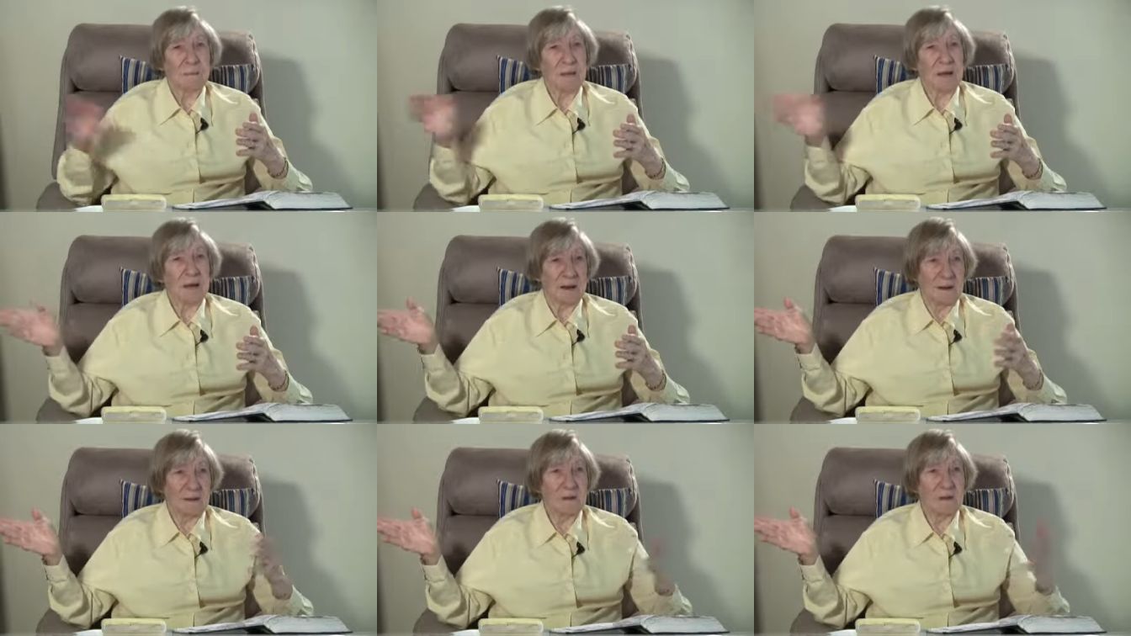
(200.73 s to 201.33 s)

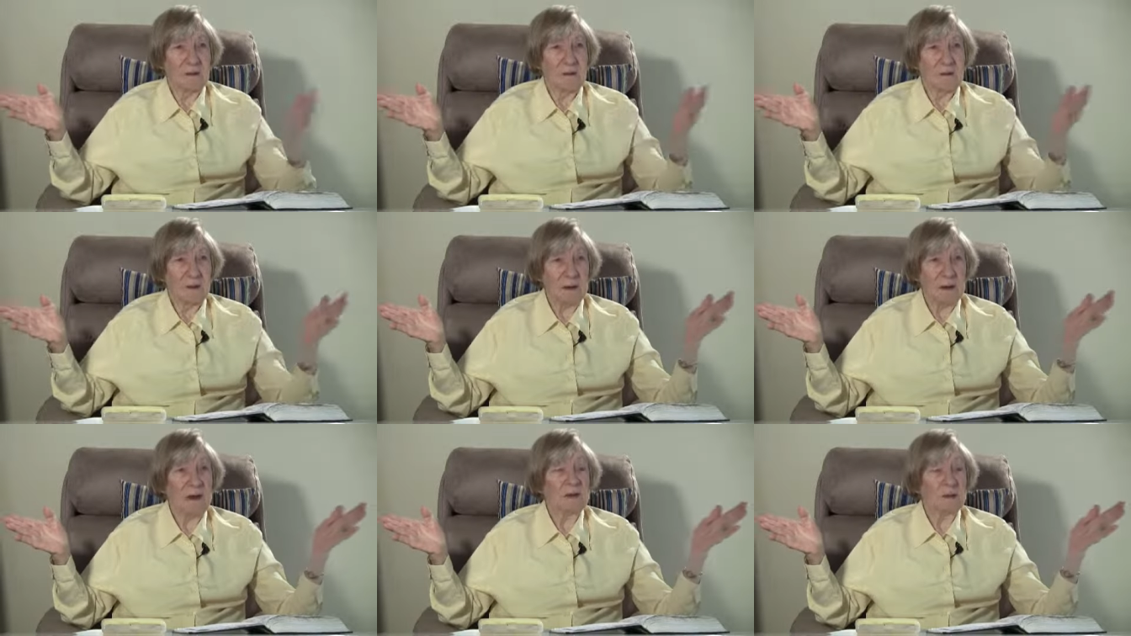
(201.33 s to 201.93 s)
well,
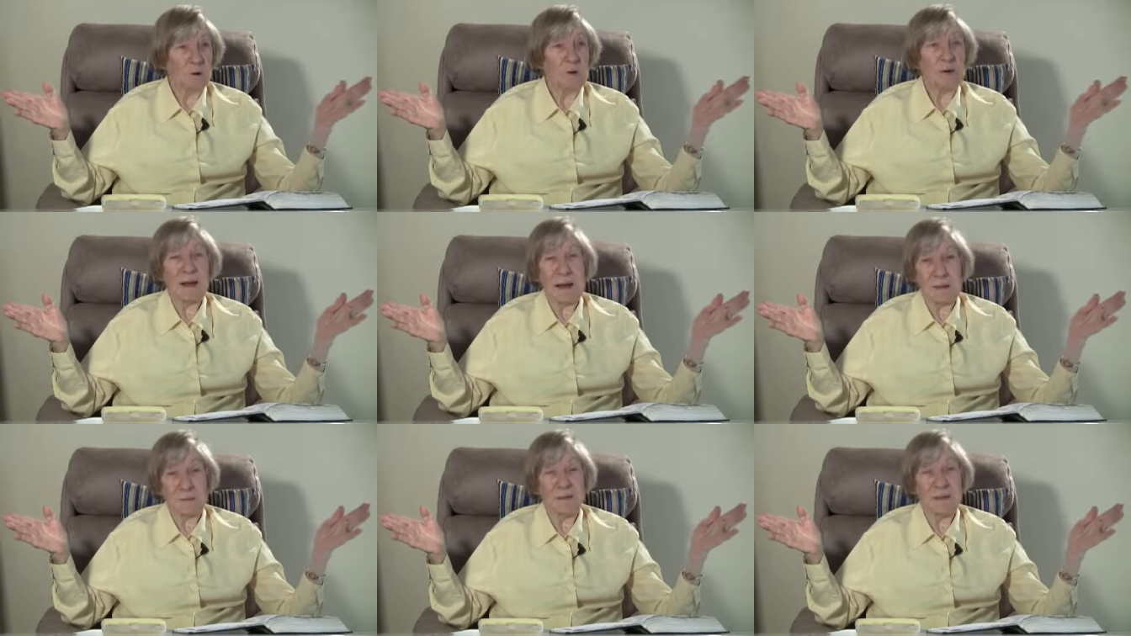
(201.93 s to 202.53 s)
it could
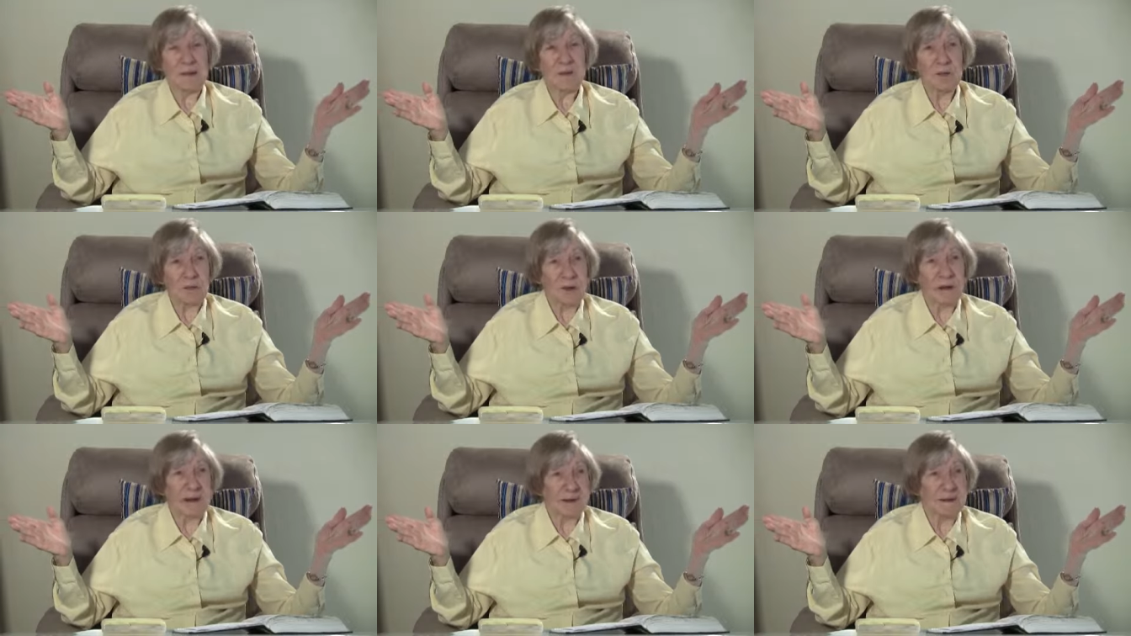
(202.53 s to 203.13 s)
happen that
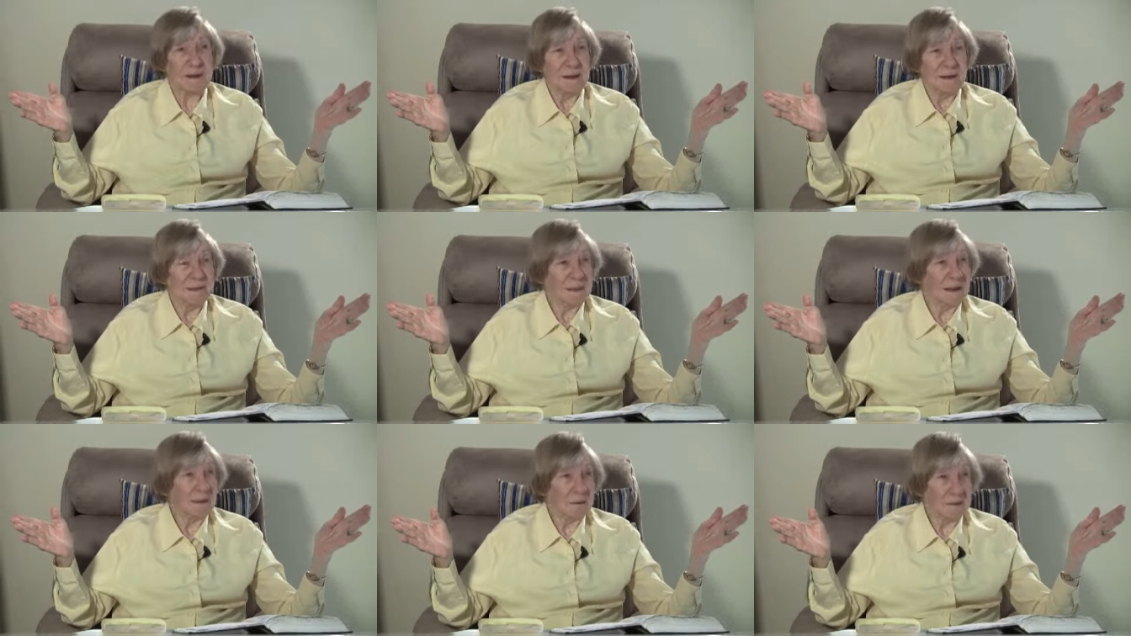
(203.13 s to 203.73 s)
you get it
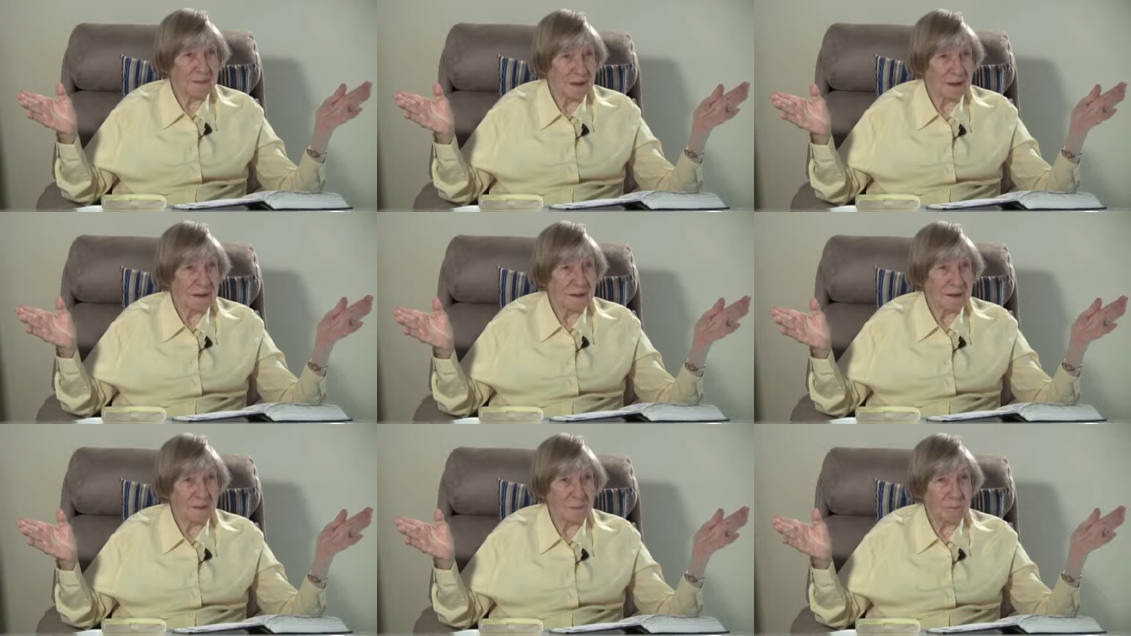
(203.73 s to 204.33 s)
there and
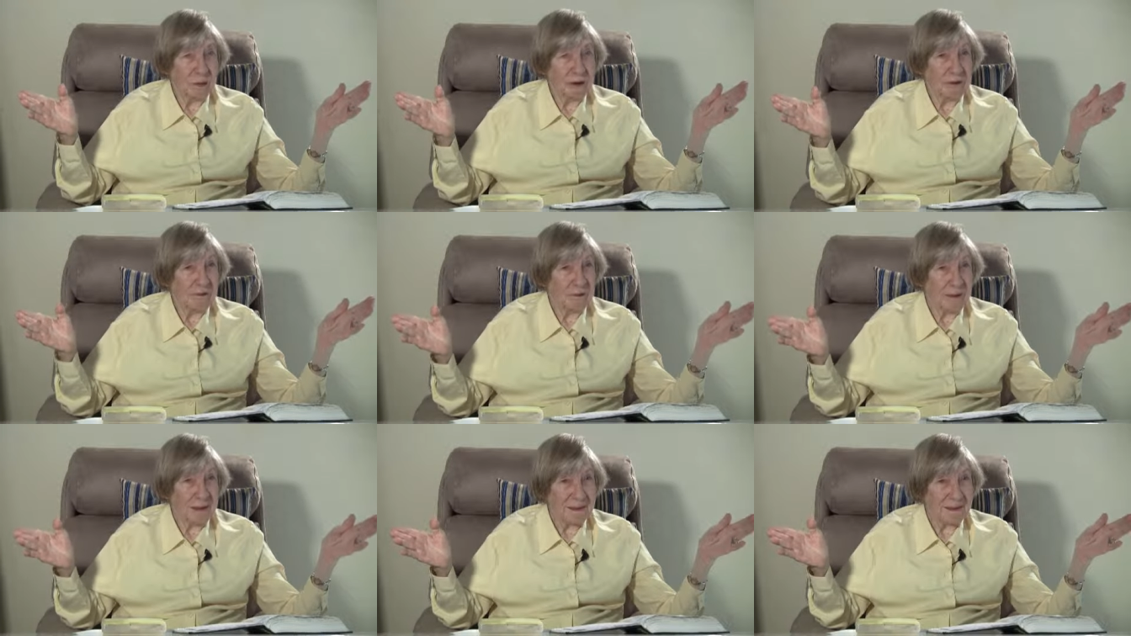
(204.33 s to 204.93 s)
then by
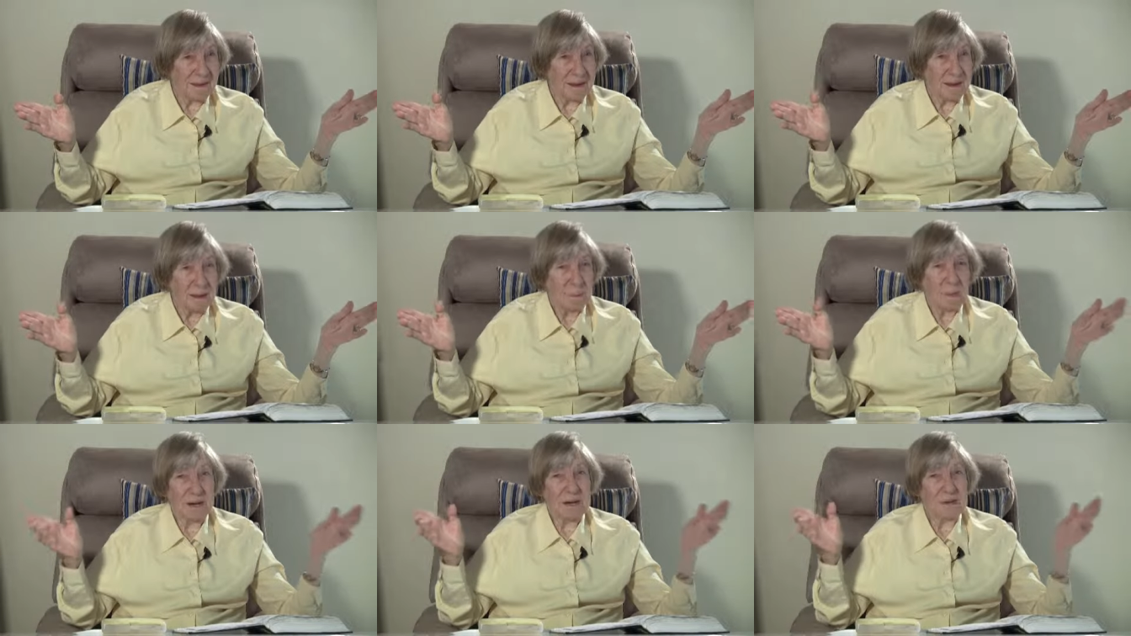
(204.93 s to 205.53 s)
faith,
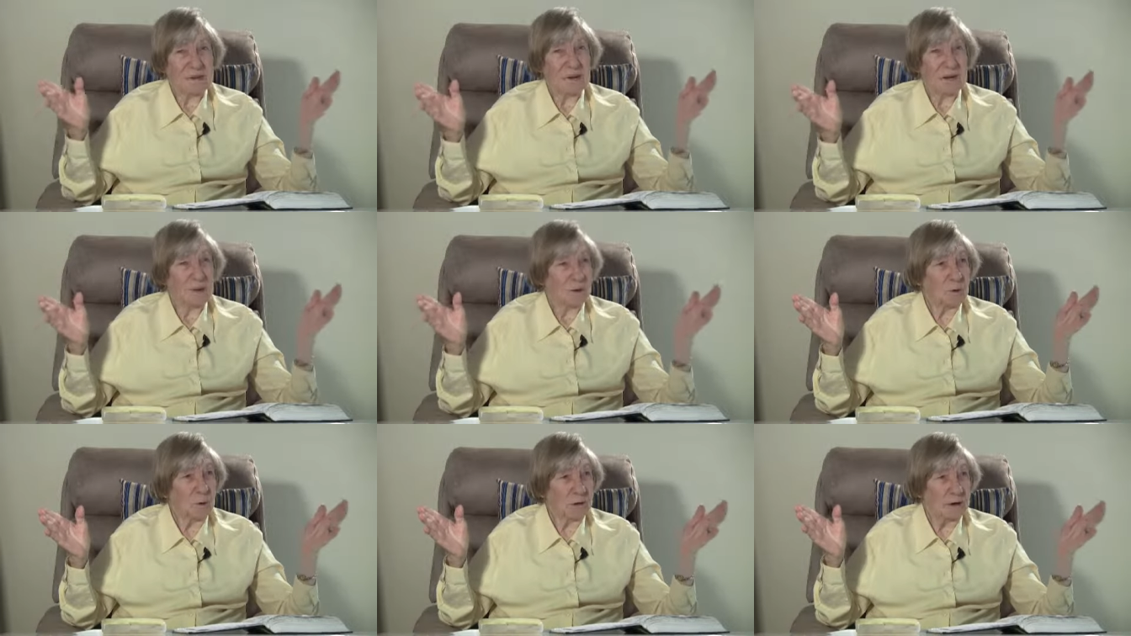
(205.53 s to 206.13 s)
but it's
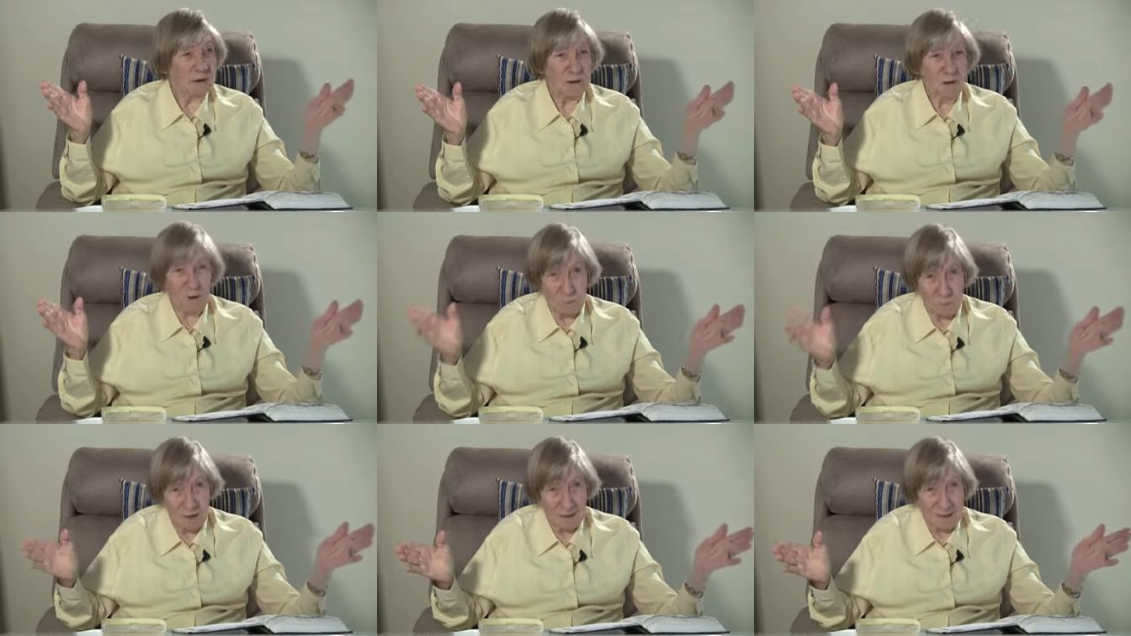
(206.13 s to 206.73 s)
not according to
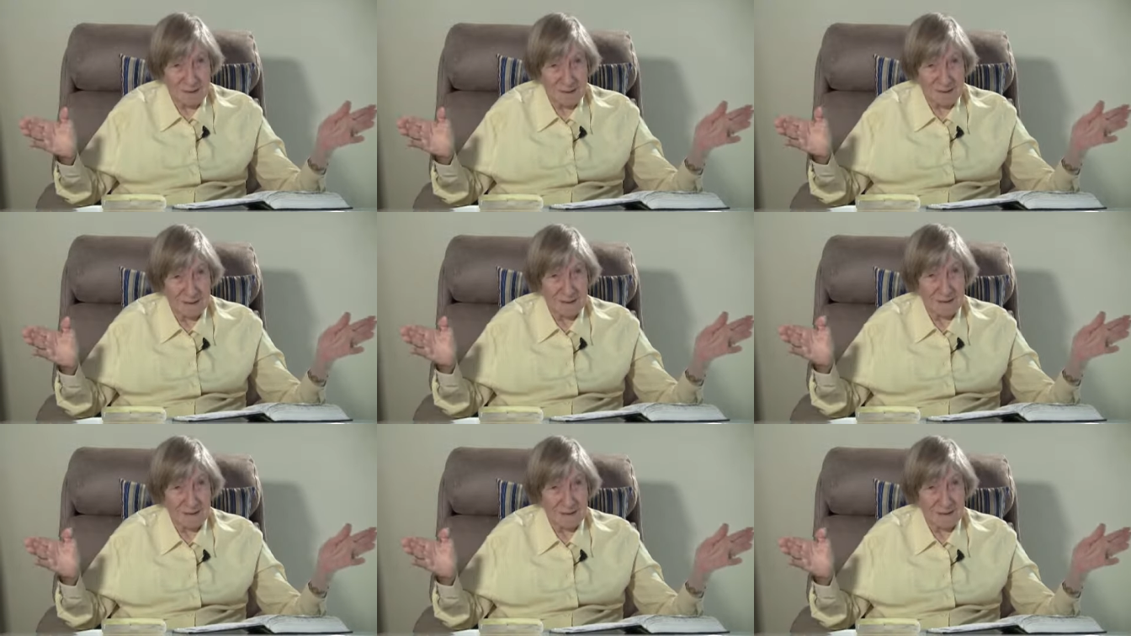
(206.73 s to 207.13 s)
your will.